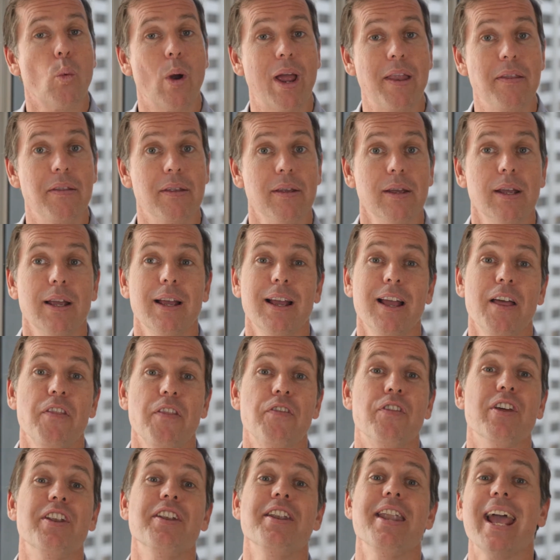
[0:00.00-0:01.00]
when
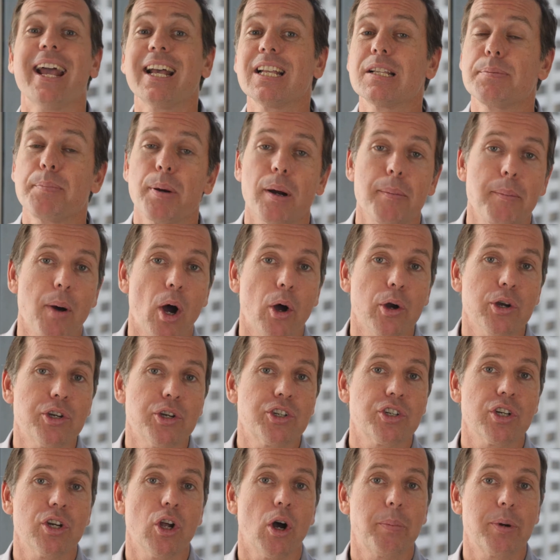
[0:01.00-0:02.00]
the next
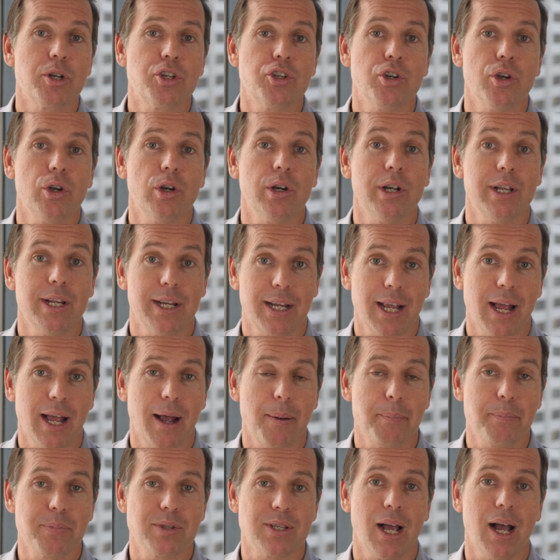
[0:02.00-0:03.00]
promotion opportunity
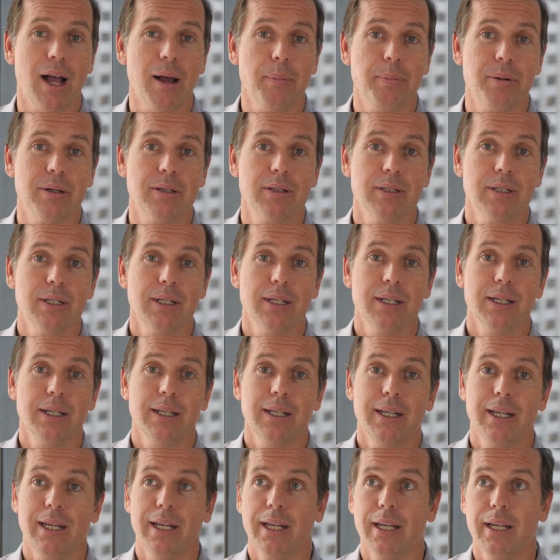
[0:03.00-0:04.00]
comes up
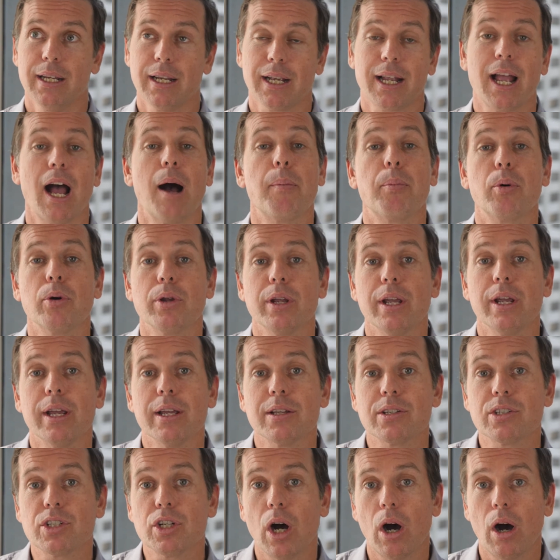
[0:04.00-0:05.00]
in a couple
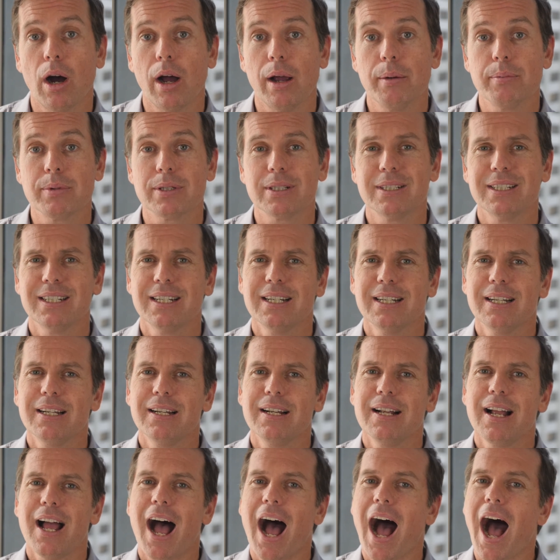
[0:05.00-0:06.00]
years' times,
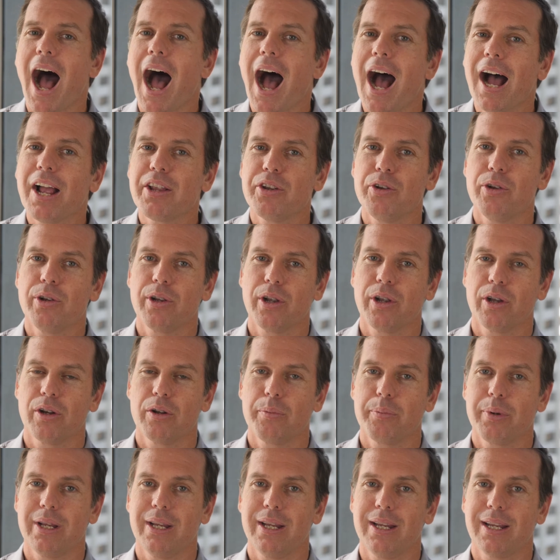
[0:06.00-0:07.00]
are you going to
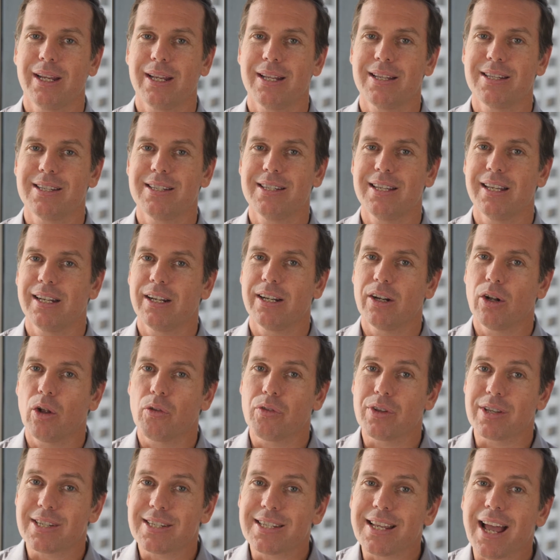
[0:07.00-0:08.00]
be considered on
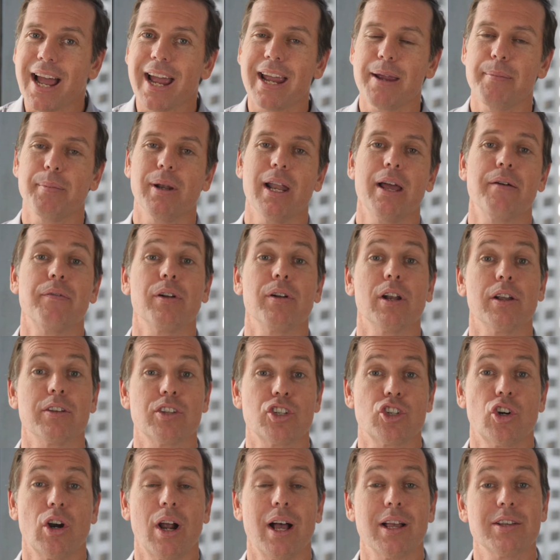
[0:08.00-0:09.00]
the same level as
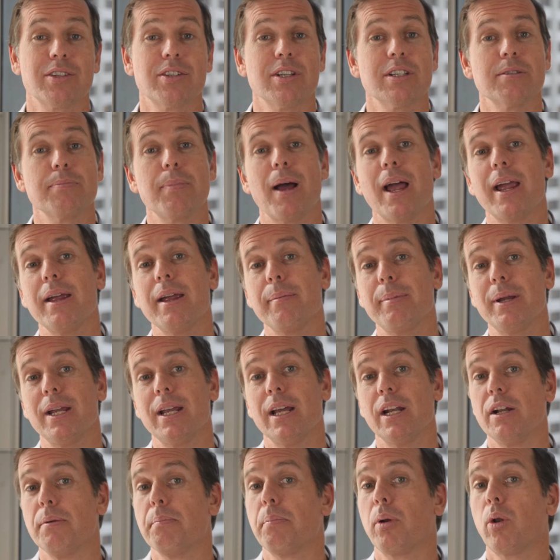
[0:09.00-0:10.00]
trust as maybe
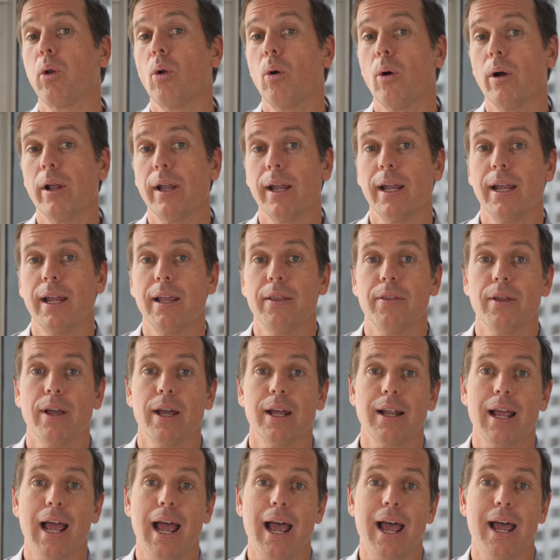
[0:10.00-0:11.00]
an employee
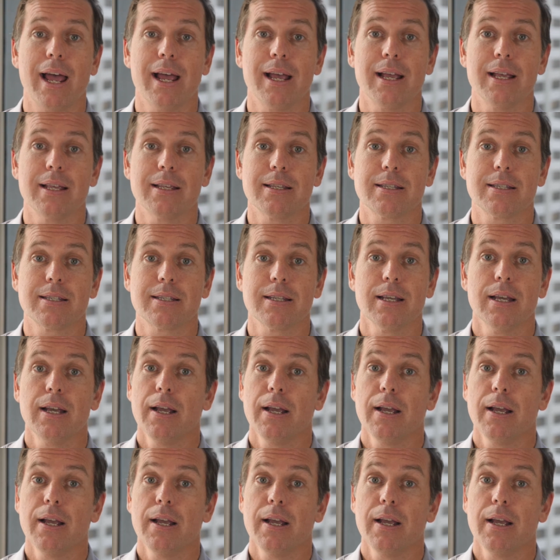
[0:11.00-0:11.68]
that has